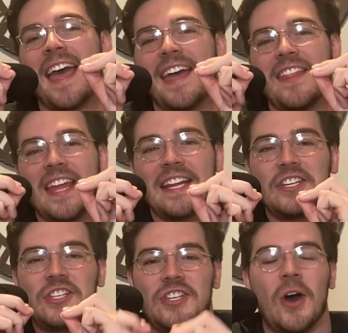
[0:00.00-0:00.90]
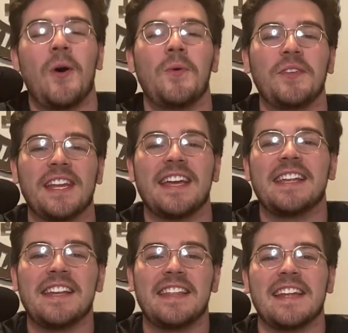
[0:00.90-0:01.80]
and they don't get
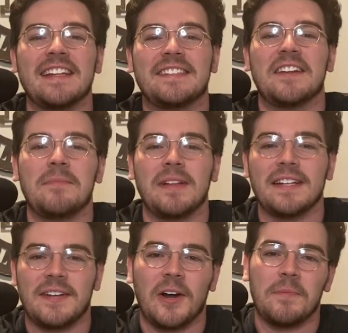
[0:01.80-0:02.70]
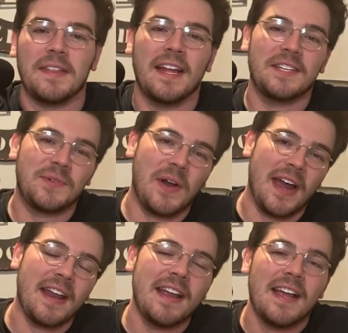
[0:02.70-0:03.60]
into the NCAA tournament. That's
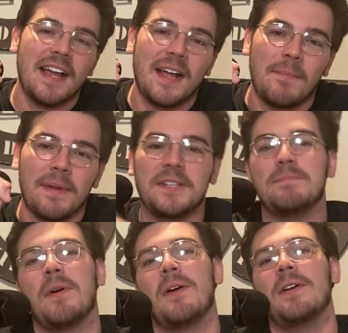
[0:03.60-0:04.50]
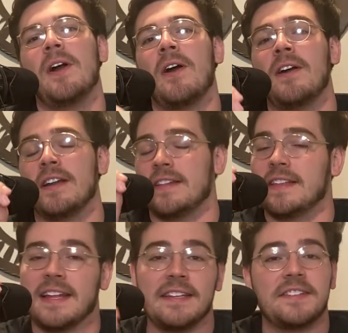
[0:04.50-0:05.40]
right. Mitch Barnhart and
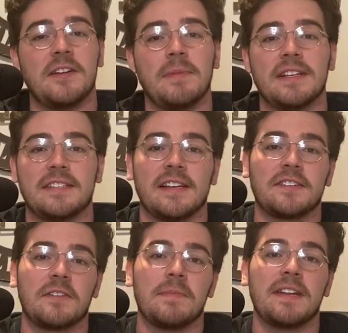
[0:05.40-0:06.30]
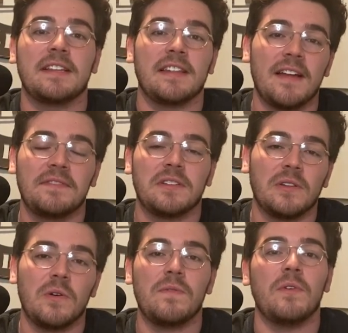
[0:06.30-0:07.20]
the NCAA selection committee left
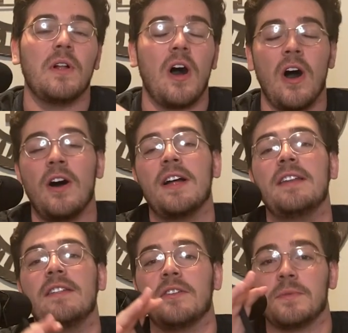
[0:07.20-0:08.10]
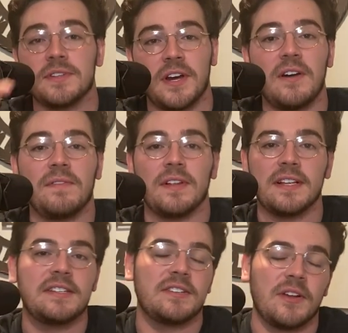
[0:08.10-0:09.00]
Louisville on the reserve
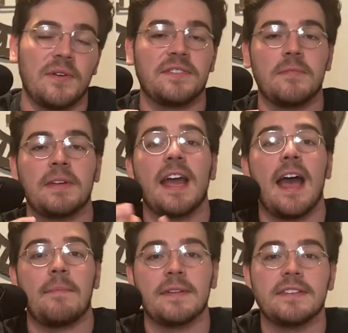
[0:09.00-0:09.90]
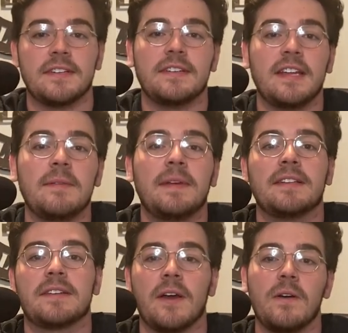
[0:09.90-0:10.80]
list. So if something happens and a team
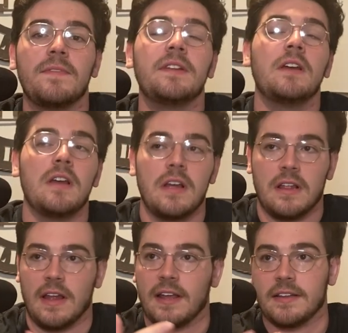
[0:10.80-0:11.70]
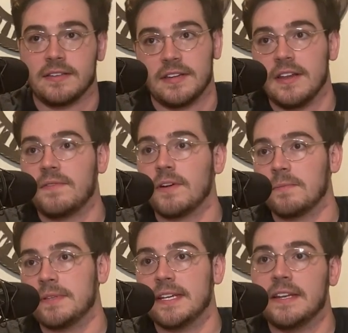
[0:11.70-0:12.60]
gets COVID, like say if Rick
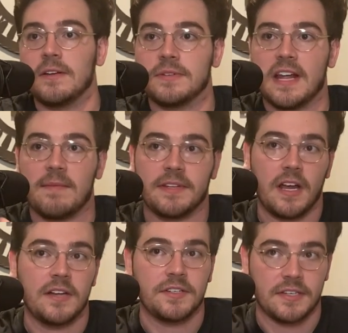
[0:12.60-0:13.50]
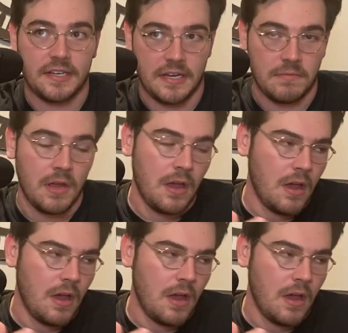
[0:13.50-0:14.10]
Pitino sabotages a team,